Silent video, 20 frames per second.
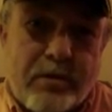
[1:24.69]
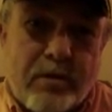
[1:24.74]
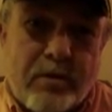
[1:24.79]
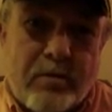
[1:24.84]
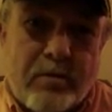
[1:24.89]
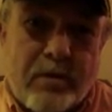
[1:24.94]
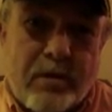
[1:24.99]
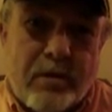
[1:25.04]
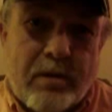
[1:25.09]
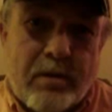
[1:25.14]

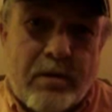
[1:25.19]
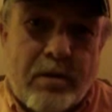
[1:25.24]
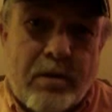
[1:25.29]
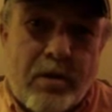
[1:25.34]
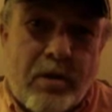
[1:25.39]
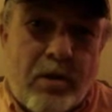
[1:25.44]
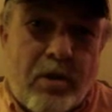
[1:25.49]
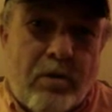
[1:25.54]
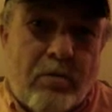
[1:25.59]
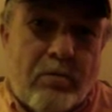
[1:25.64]
so
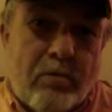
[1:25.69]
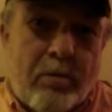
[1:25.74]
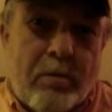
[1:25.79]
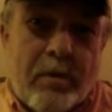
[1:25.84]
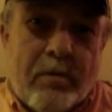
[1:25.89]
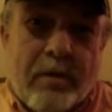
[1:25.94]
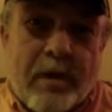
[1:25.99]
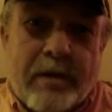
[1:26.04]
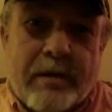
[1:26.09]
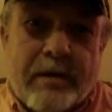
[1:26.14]
we'll
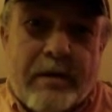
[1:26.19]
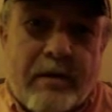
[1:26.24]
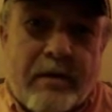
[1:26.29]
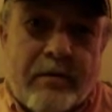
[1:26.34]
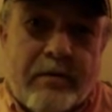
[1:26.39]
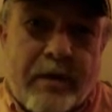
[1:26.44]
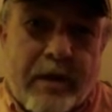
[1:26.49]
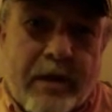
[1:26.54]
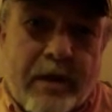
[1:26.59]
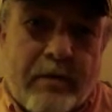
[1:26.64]
be right there in
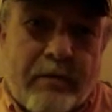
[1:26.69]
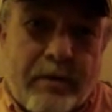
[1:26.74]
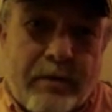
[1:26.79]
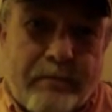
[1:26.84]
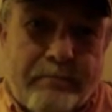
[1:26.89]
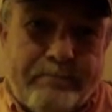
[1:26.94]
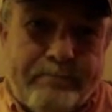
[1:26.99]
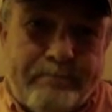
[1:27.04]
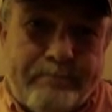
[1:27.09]
the thick of it.